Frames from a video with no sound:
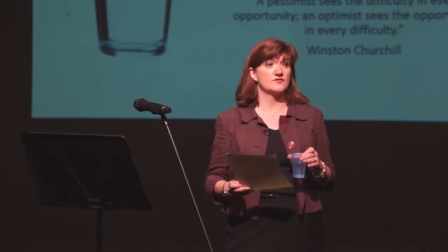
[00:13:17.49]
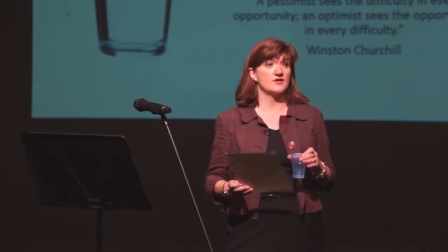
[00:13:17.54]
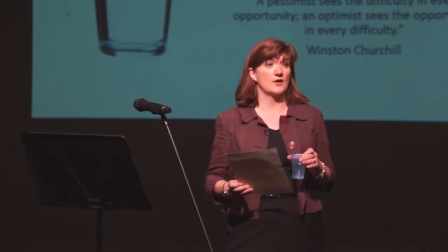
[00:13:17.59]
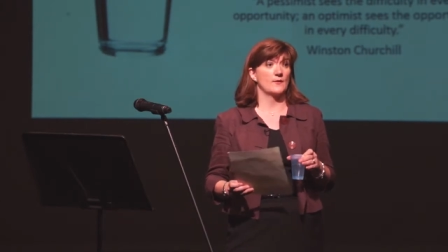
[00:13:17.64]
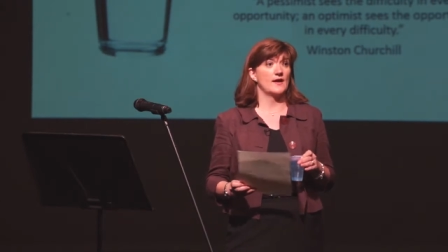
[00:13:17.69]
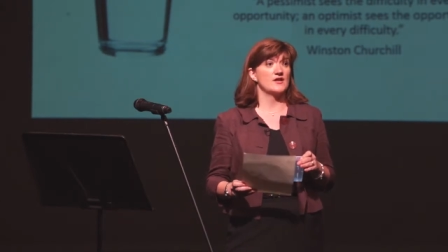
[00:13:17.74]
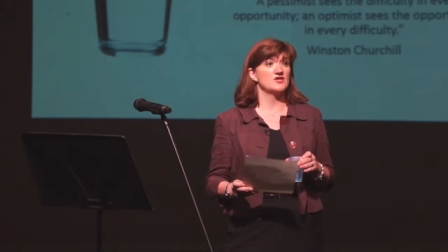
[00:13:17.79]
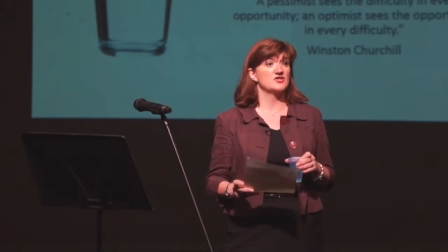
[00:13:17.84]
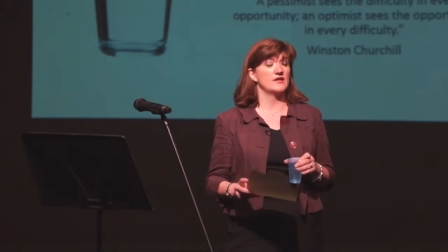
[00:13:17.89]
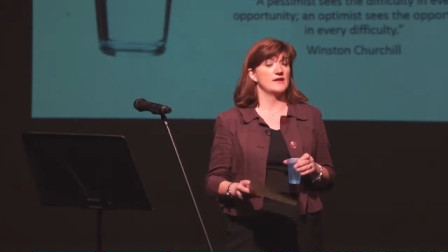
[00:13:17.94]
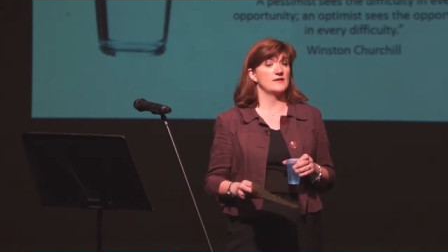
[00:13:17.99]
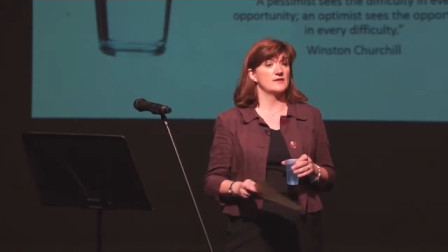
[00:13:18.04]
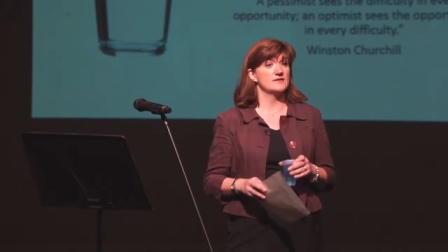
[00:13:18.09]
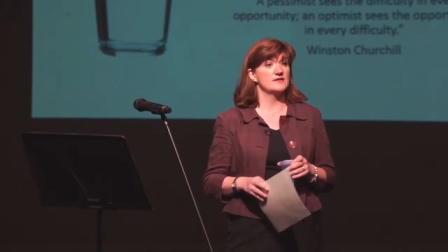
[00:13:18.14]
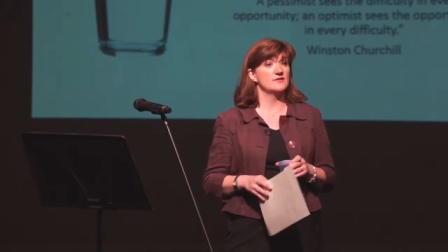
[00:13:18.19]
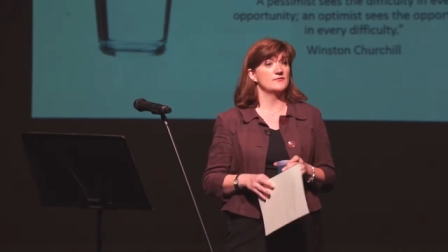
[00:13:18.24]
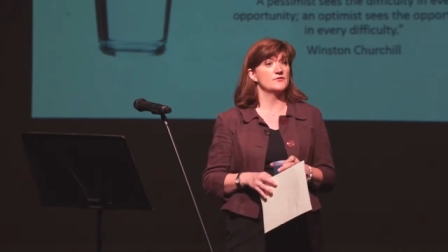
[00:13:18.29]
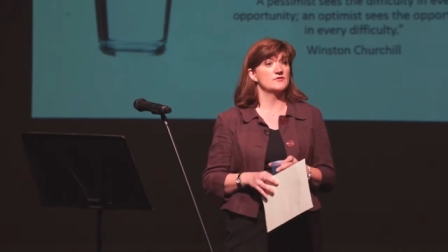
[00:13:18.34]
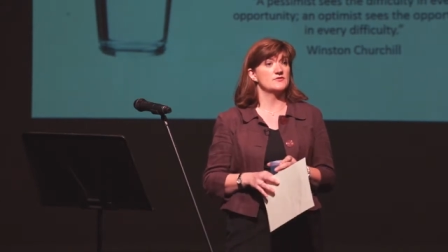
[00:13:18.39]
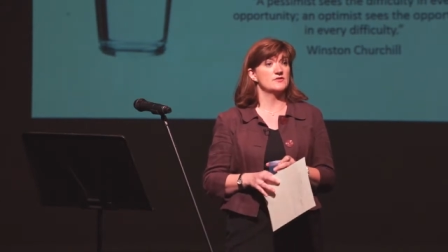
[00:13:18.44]
So actually, the
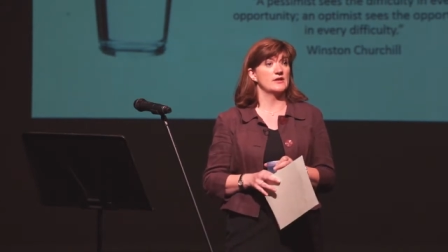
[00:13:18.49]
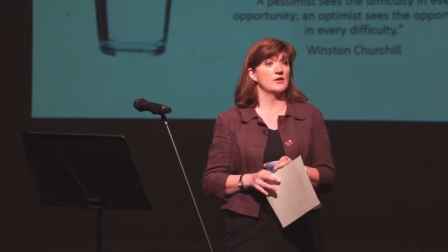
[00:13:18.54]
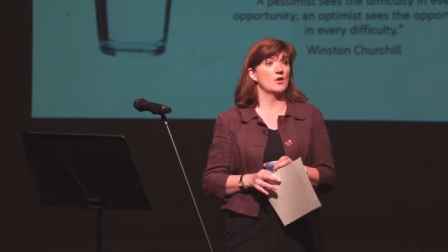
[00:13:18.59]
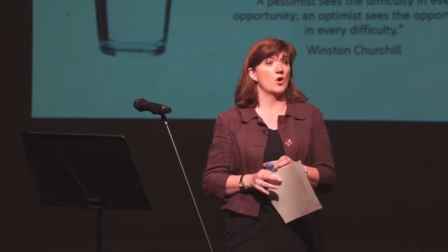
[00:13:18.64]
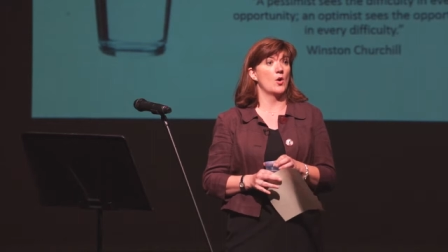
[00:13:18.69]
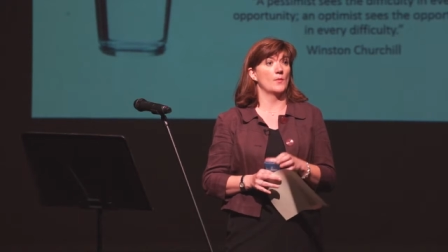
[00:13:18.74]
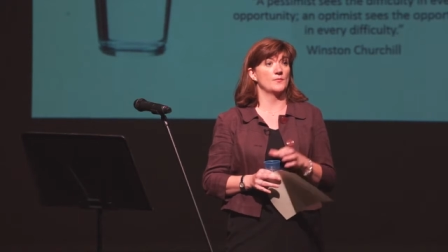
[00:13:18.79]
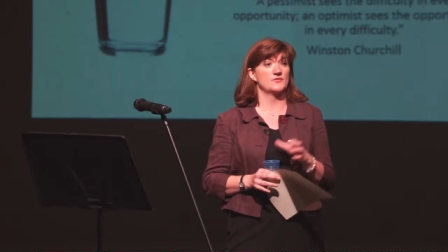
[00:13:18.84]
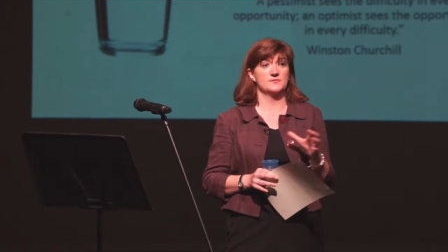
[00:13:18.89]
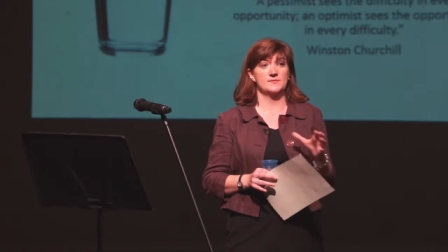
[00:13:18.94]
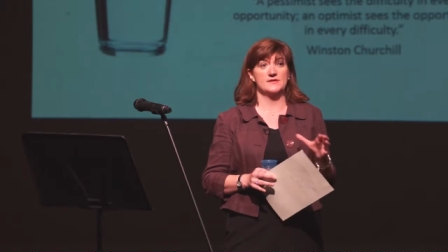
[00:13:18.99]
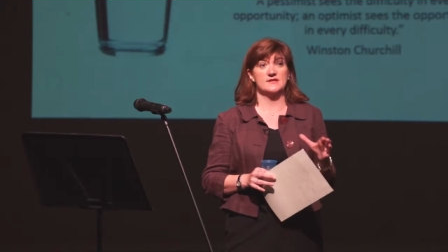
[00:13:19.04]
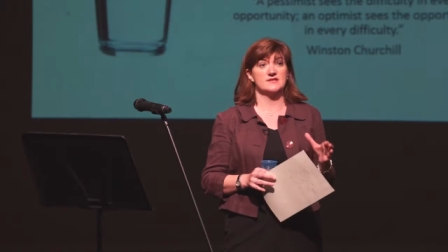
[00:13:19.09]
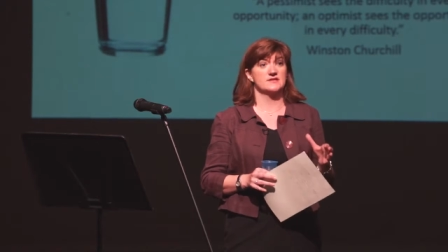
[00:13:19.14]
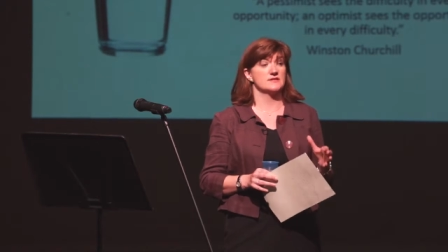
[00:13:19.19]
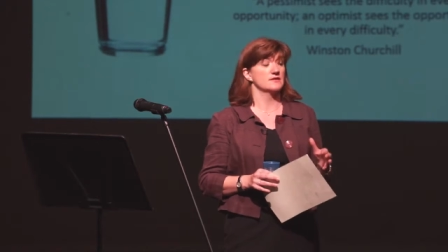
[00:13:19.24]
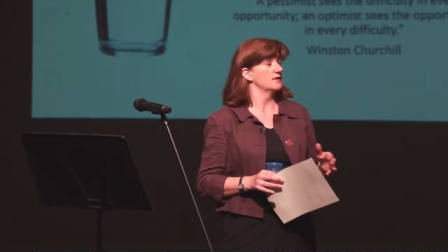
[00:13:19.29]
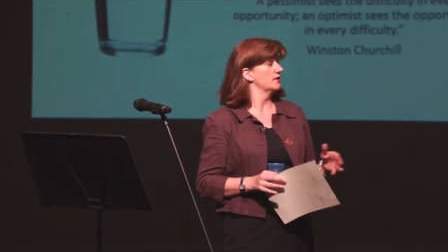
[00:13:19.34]
difference between an optimist